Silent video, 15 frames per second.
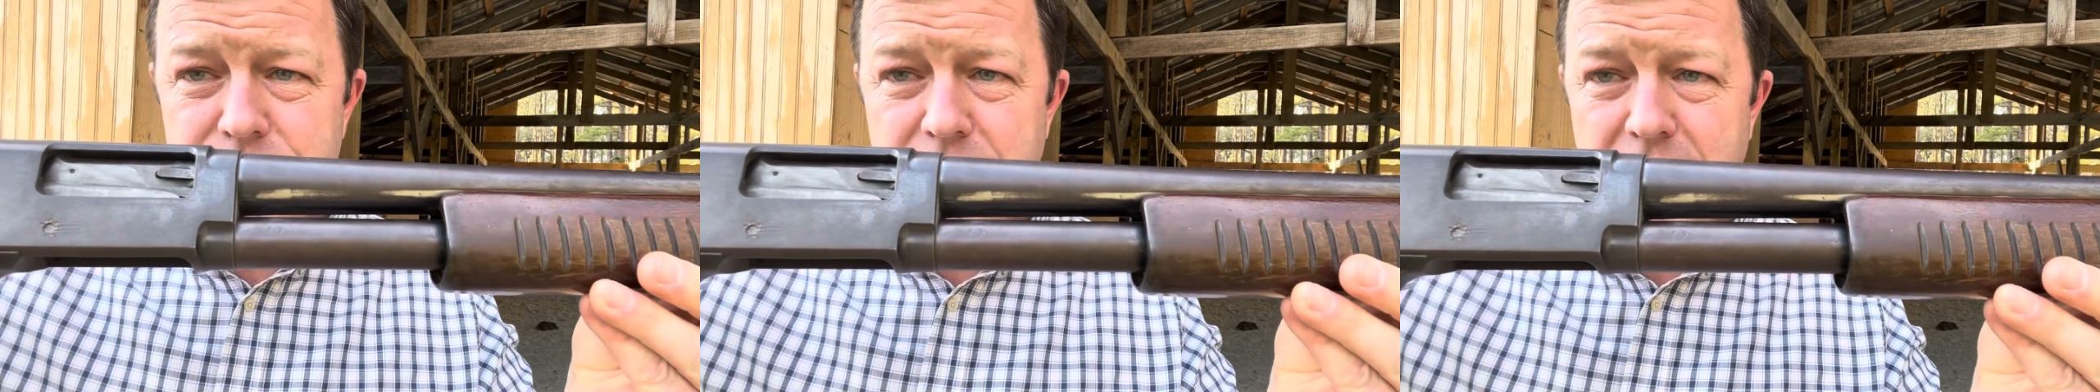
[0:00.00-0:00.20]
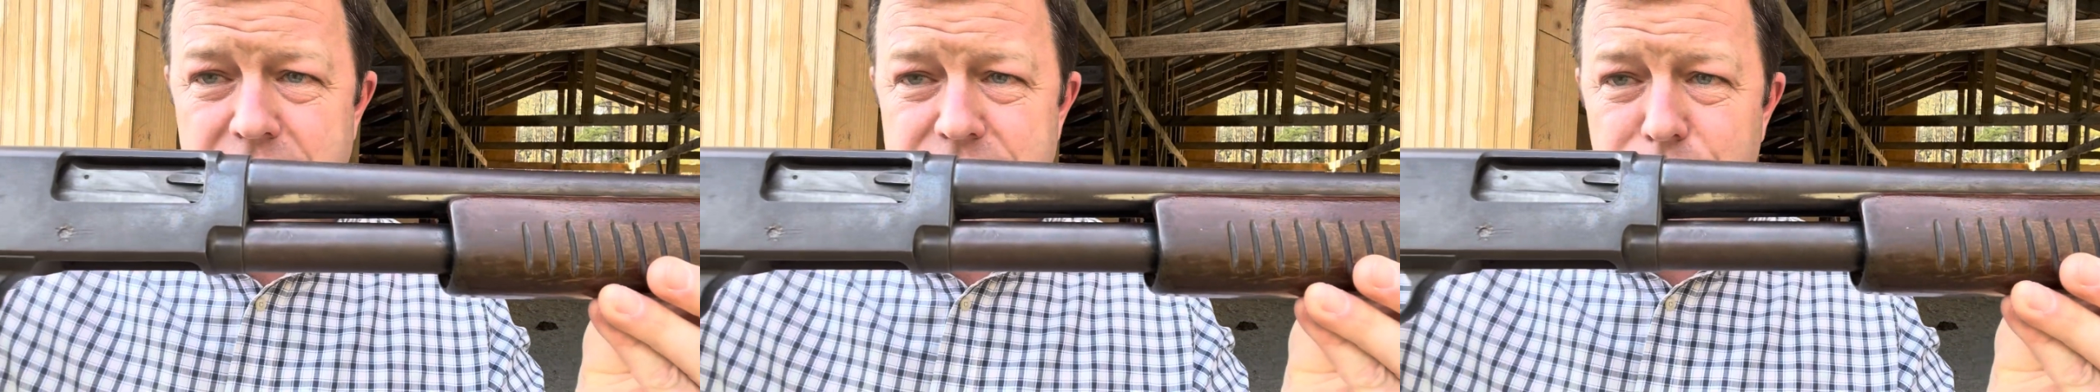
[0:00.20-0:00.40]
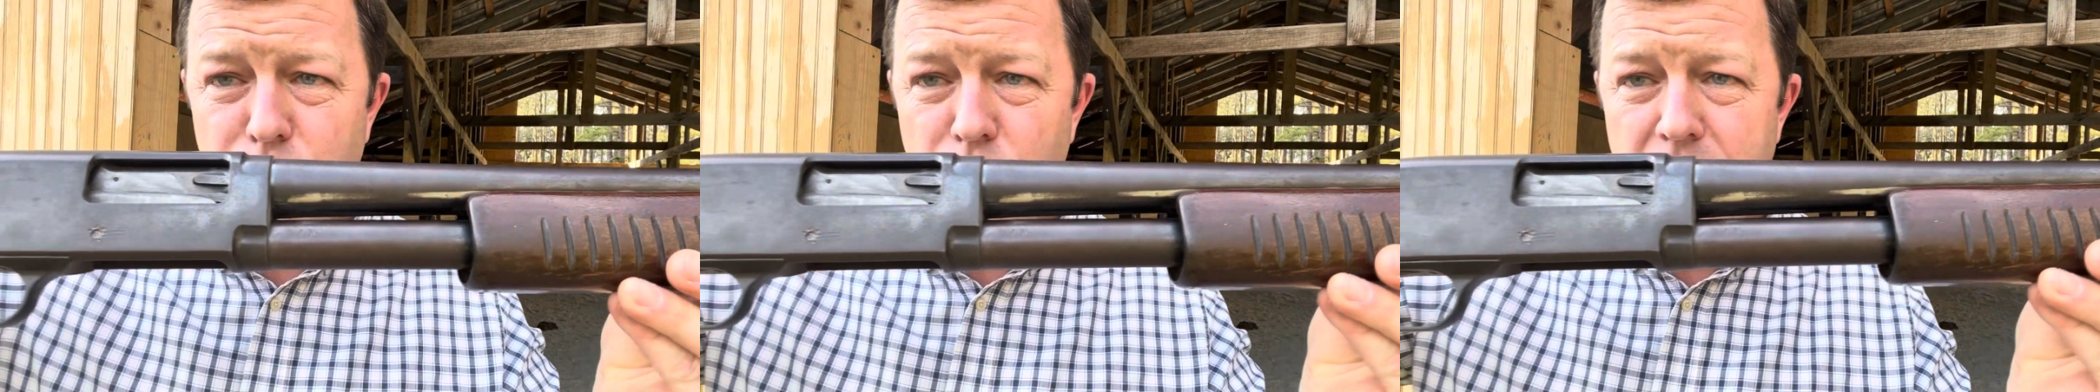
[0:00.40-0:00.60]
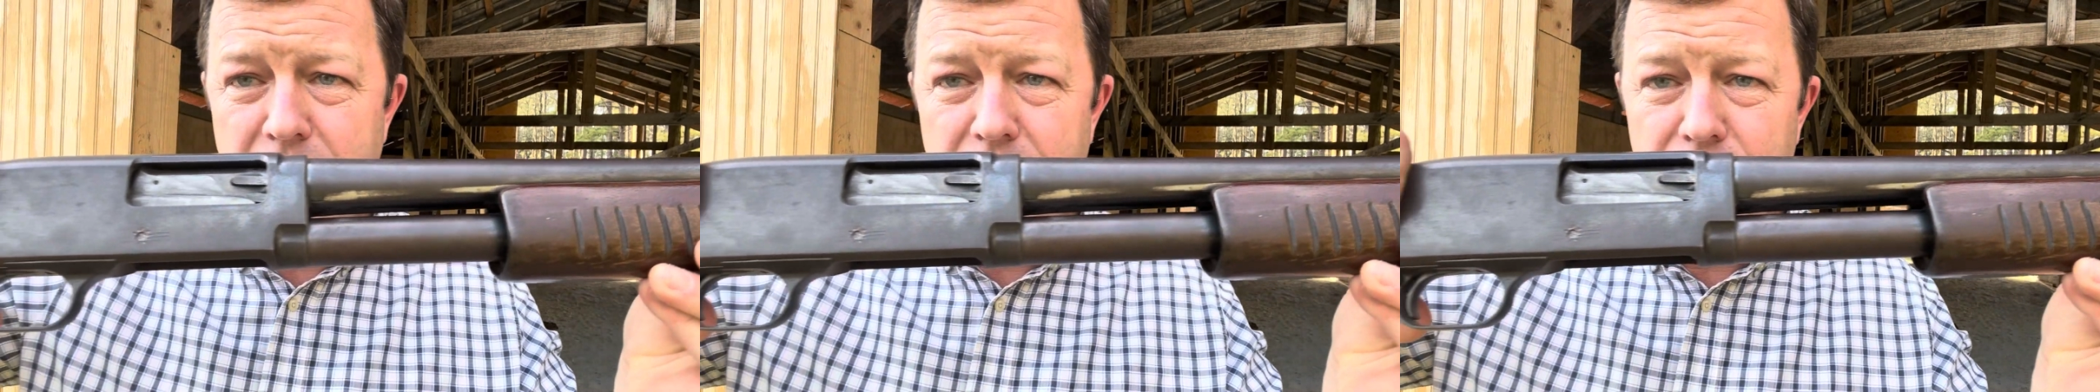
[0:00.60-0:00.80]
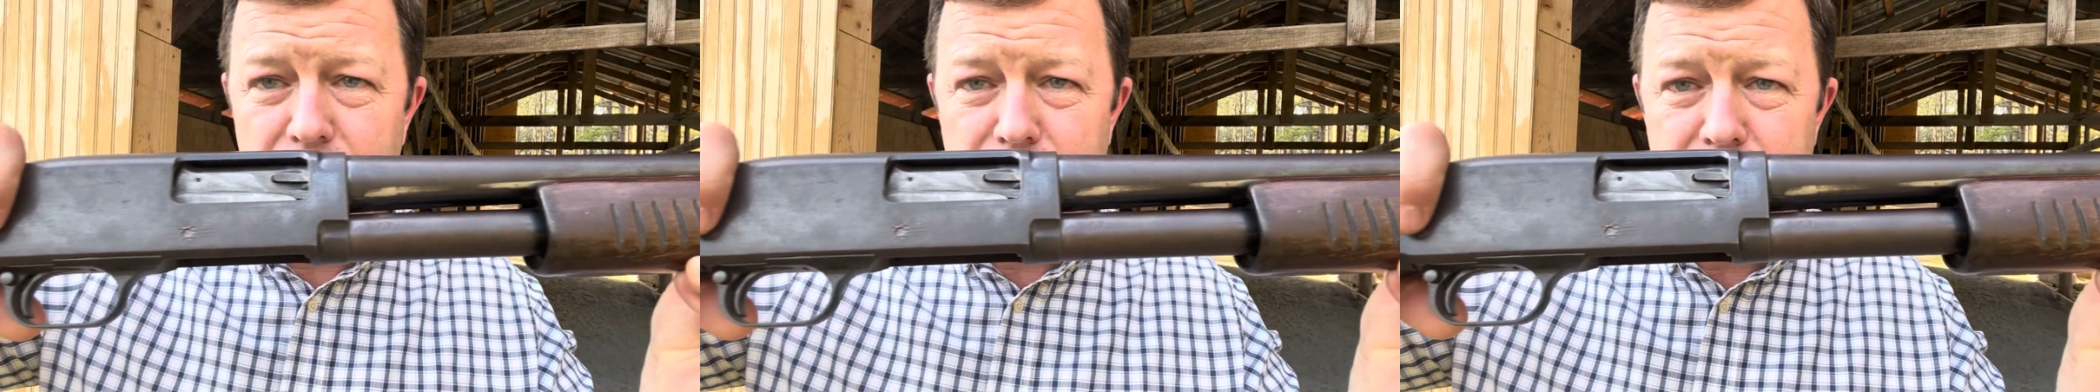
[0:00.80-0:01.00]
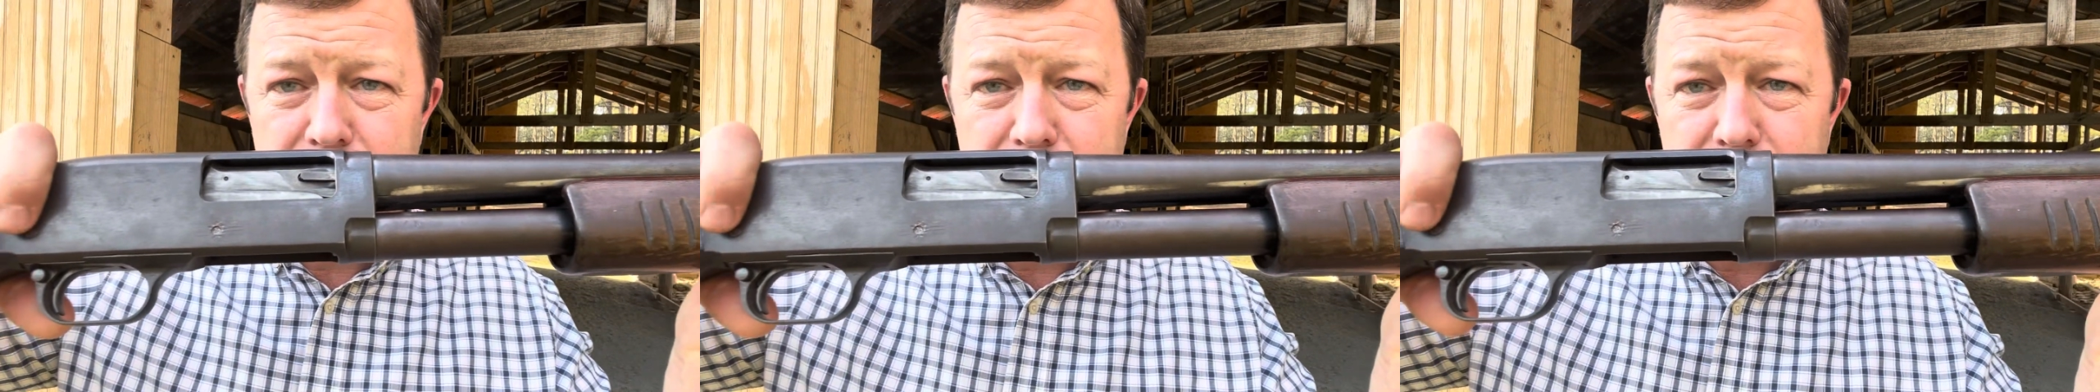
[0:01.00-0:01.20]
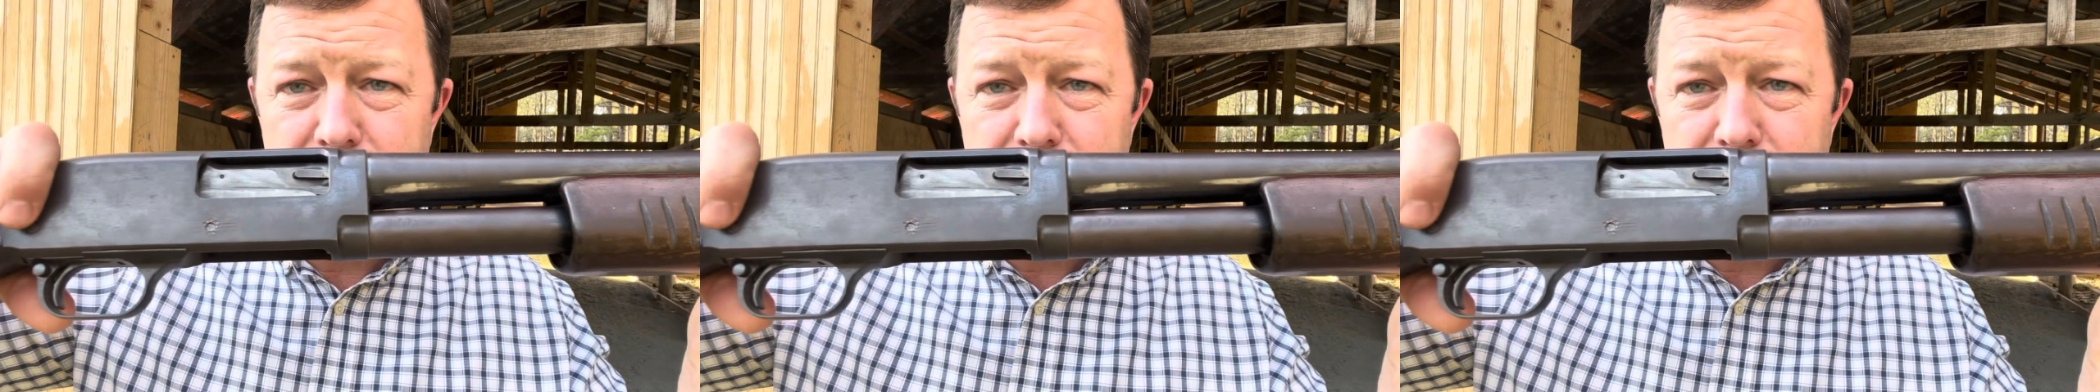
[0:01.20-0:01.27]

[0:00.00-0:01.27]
got some wear on